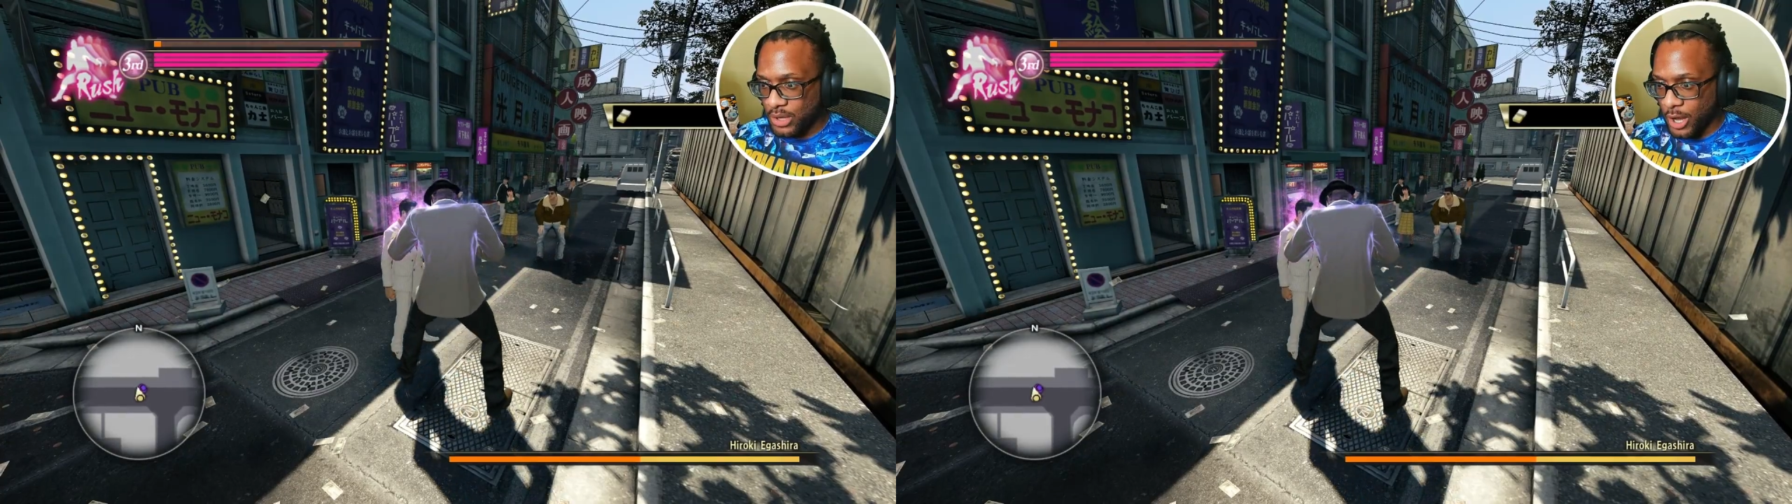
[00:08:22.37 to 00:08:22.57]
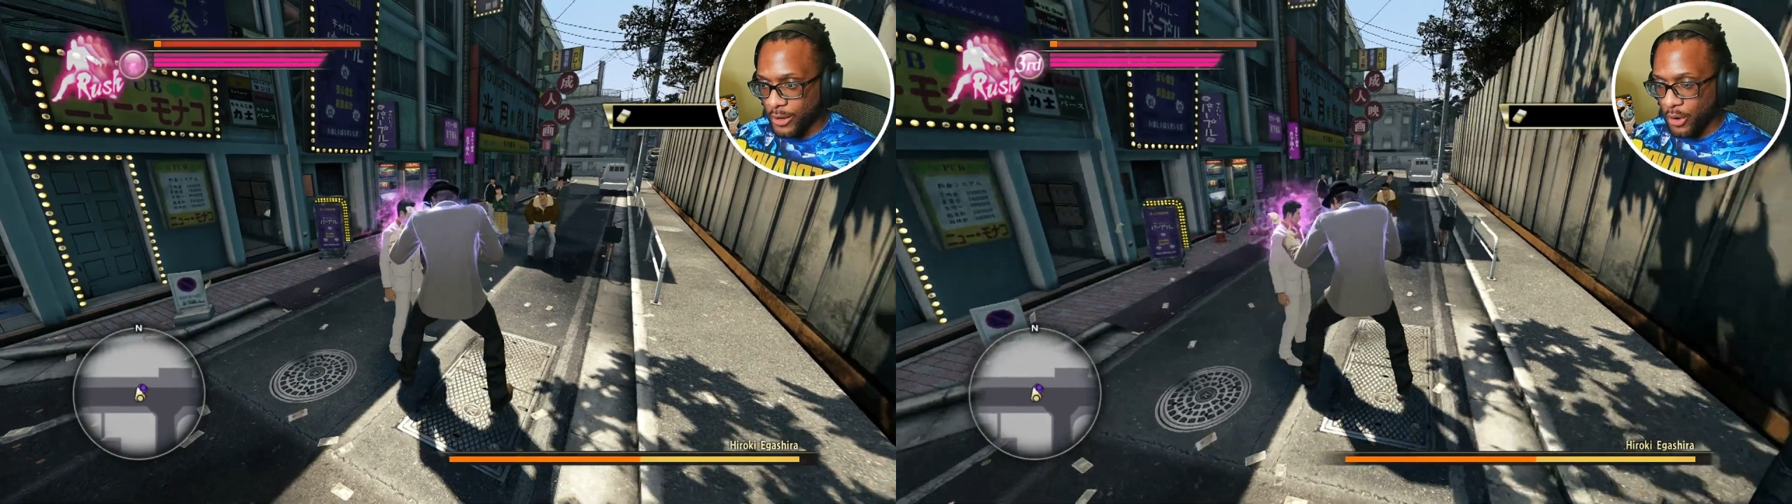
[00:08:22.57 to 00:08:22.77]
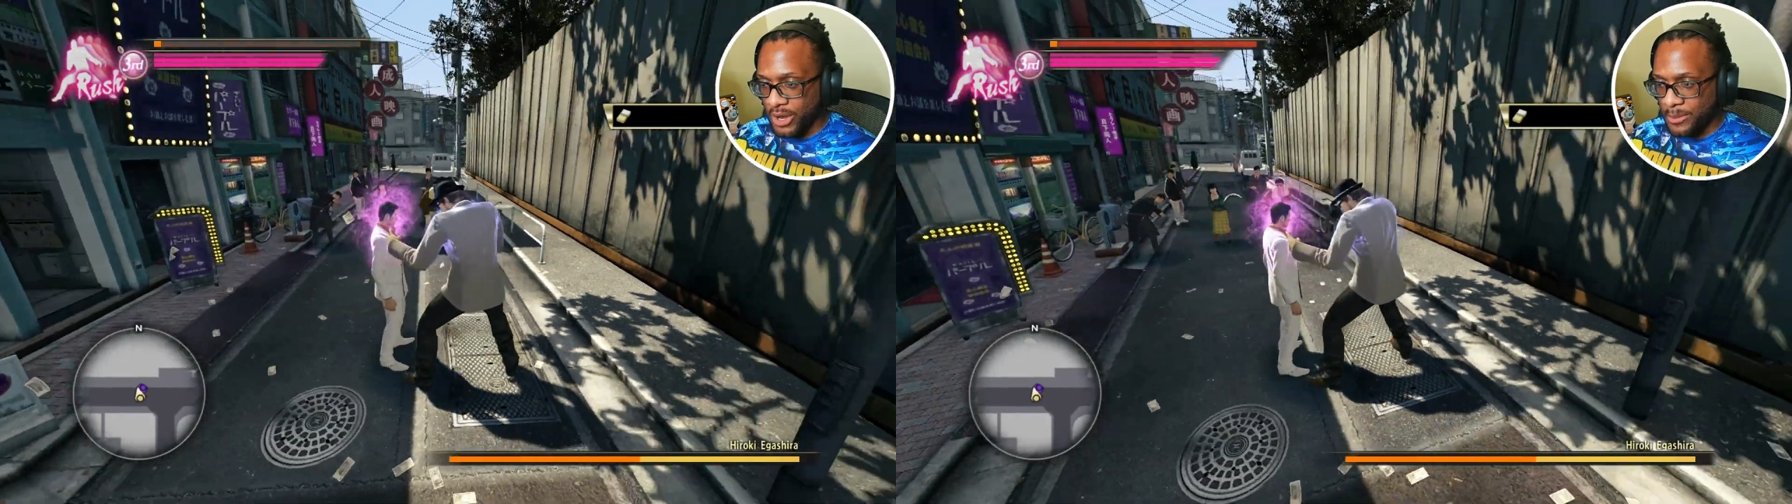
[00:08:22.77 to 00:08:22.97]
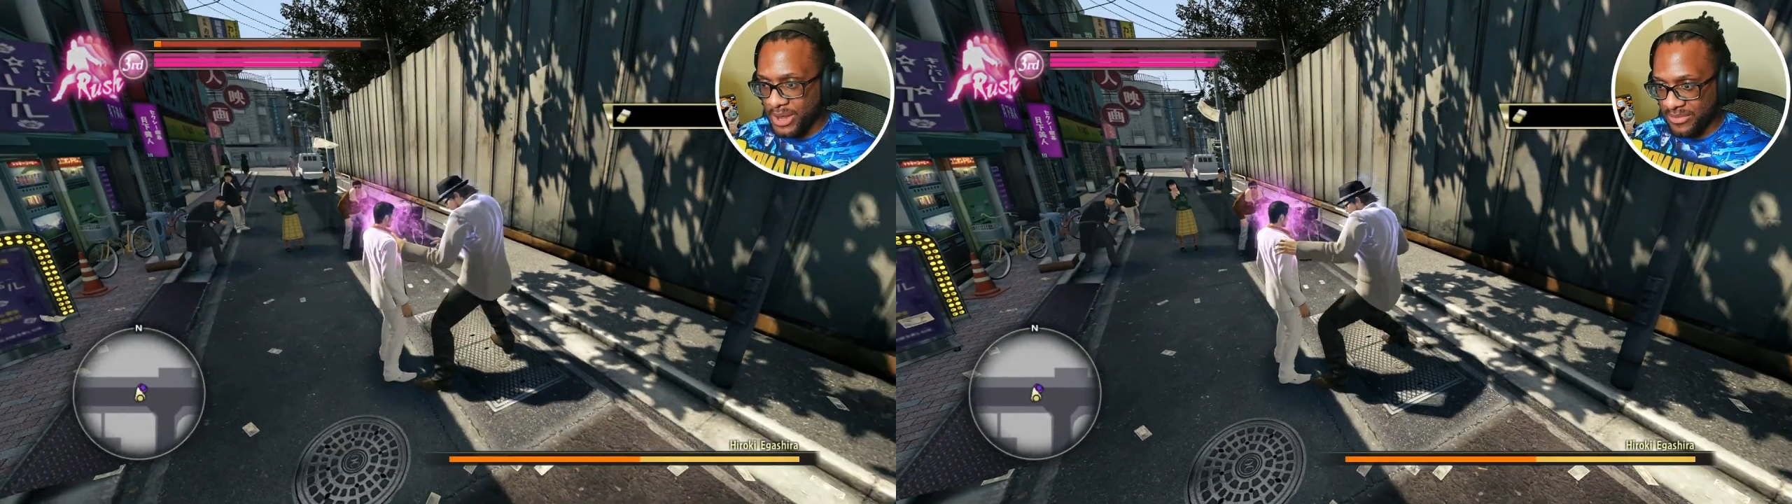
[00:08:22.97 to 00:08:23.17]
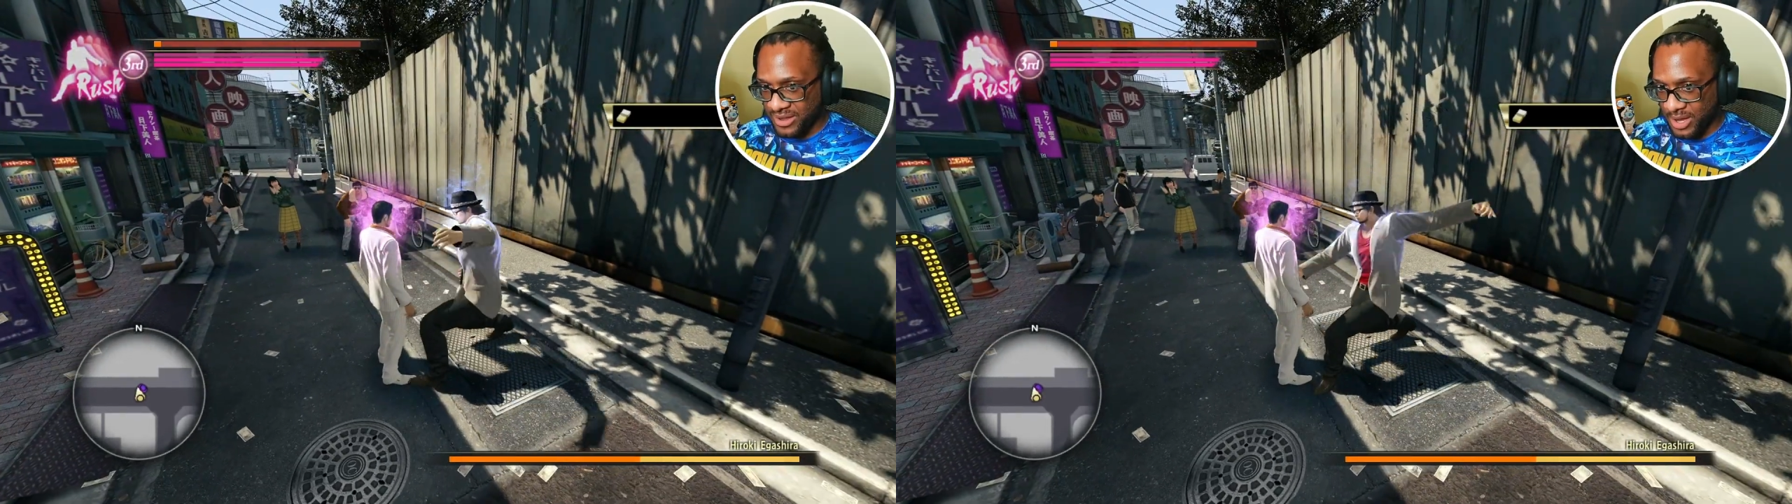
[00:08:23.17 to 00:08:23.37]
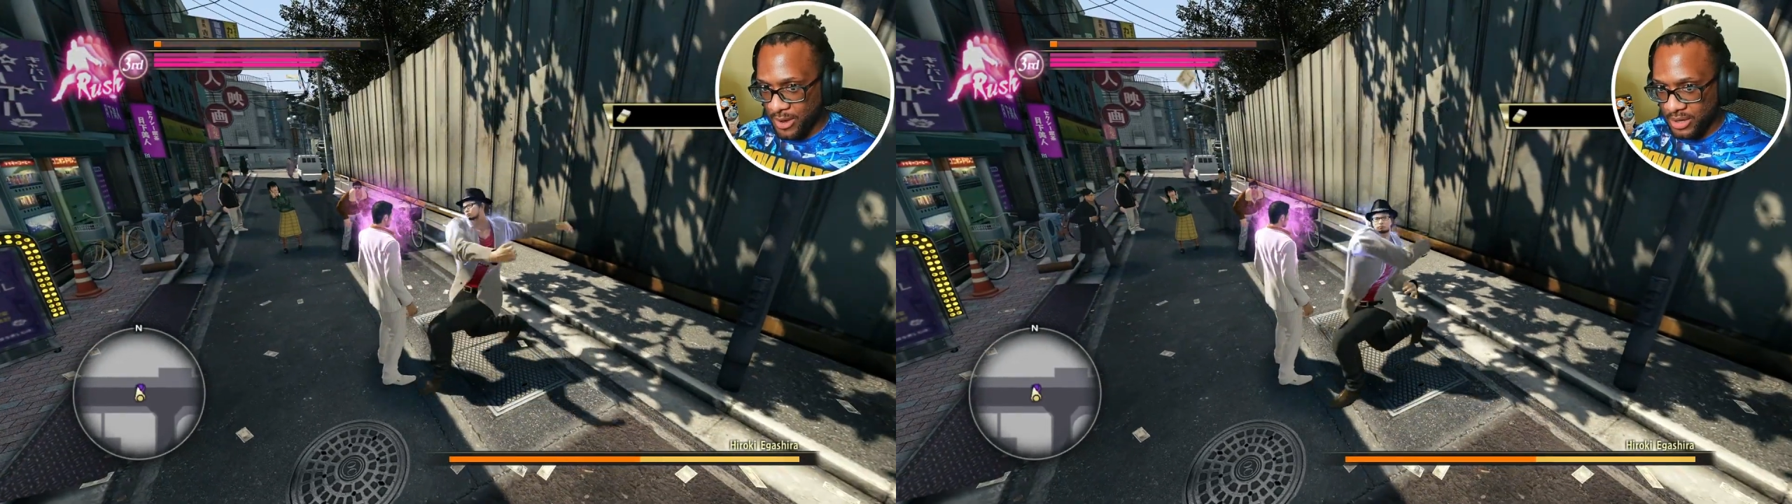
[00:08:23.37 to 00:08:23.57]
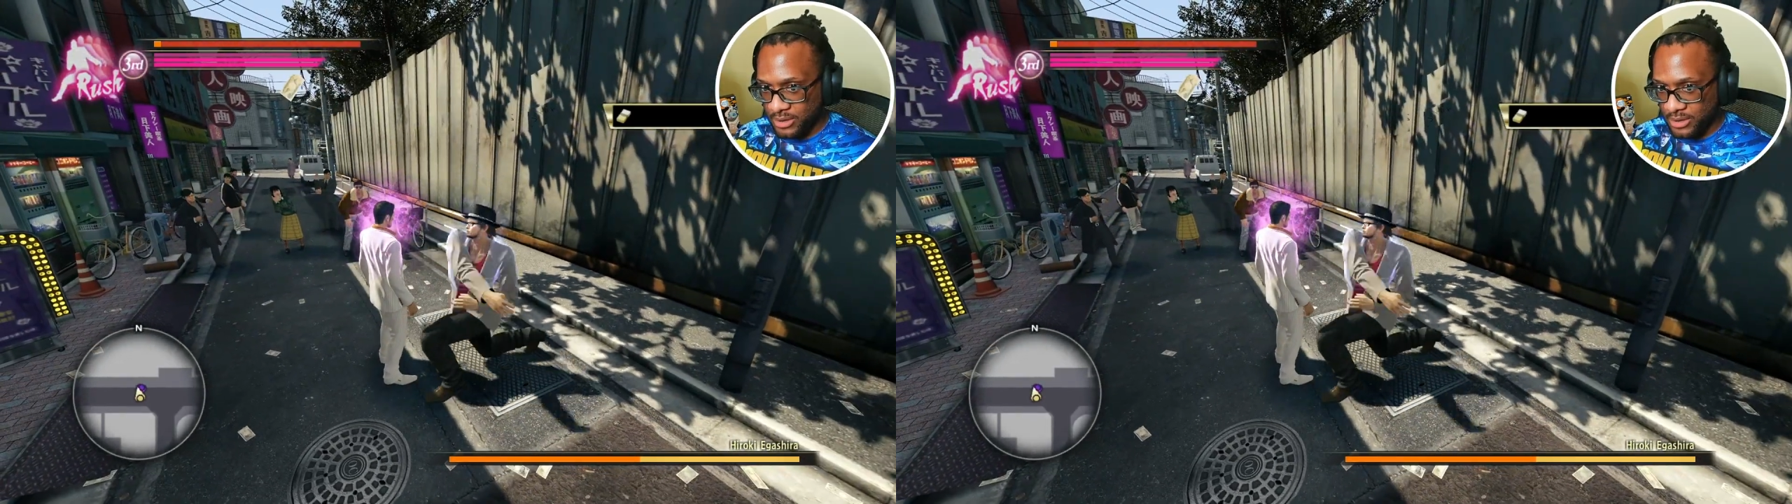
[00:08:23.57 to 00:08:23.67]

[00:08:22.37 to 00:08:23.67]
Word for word: All right, go ahead and beat me. Come on.